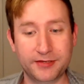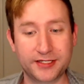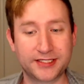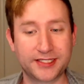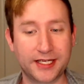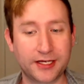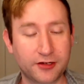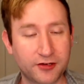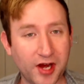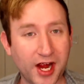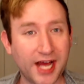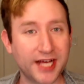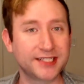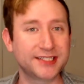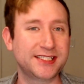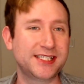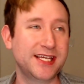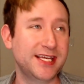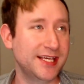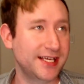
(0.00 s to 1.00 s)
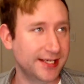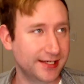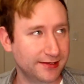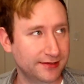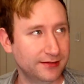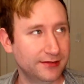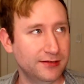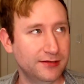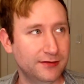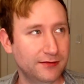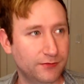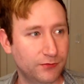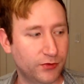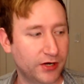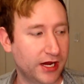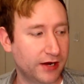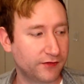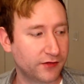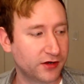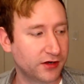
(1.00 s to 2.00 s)
as like grassy,
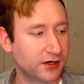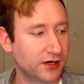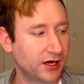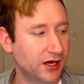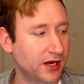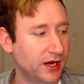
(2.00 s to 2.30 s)
whatever,